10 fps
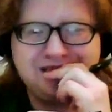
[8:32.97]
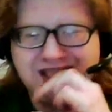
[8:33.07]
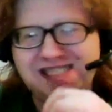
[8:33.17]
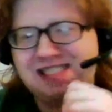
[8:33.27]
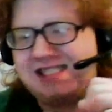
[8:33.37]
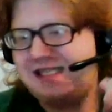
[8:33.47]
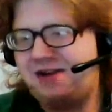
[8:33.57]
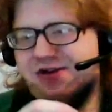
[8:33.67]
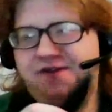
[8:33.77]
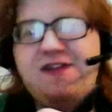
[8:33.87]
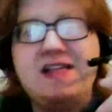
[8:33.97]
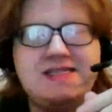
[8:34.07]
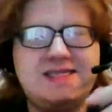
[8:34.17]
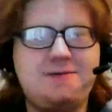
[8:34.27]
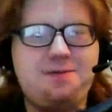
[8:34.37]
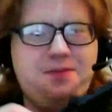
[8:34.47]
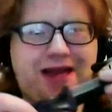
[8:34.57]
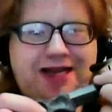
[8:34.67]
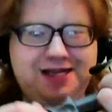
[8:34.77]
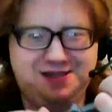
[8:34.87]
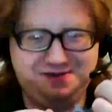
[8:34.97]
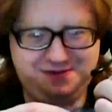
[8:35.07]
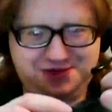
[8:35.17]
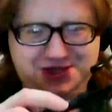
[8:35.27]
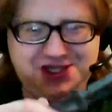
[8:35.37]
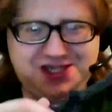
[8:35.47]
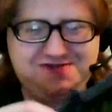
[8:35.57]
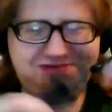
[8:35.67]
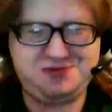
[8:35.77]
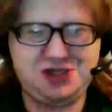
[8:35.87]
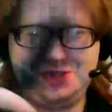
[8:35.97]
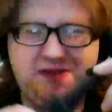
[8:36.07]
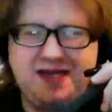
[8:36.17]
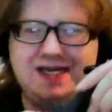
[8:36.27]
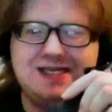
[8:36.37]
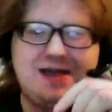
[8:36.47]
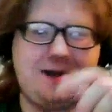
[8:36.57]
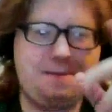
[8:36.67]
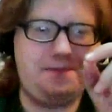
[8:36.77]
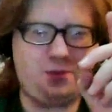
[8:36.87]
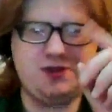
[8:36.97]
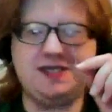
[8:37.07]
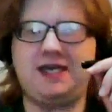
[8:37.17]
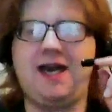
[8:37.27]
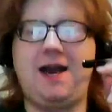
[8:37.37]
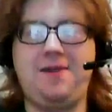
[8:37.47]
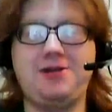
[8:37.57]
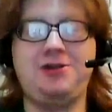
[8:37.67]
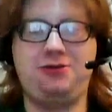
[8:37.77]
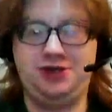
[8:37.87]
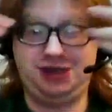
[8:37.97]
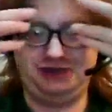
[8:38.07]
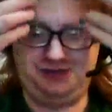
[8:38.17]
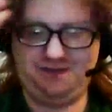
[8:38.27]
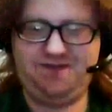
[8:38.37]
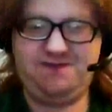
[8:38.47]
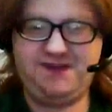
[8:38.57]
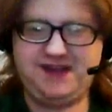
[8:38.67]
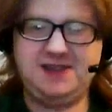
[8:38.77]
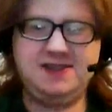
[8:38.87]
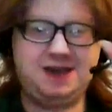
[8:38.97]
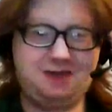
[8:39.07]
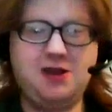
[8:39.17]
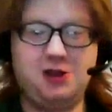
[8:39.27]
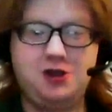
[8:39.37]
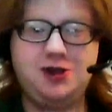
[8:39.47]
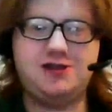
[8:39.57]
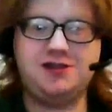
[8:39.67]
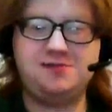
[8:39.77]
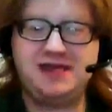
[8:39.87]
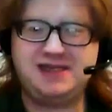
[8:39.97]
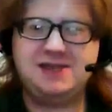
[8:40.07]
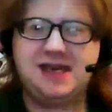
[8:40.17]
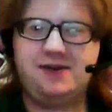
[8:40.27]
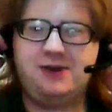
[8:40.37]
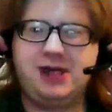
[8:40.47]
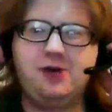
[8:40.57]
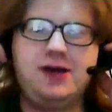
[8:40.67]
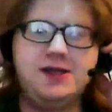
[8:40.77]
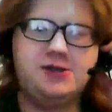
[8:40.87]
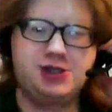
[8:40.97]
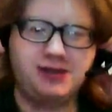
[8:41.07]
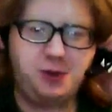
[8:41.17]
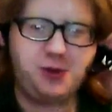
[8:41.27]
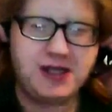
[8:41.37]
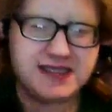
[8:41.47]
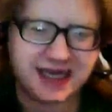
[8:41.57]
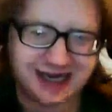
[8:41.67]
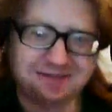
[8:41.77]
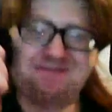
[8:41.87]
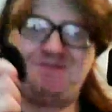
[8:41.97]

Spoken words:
that's like their defense mechanism, just because. One second, I'm actually going to fix this. It may look awesome, but it's getting really annoying, so just give me 1 second.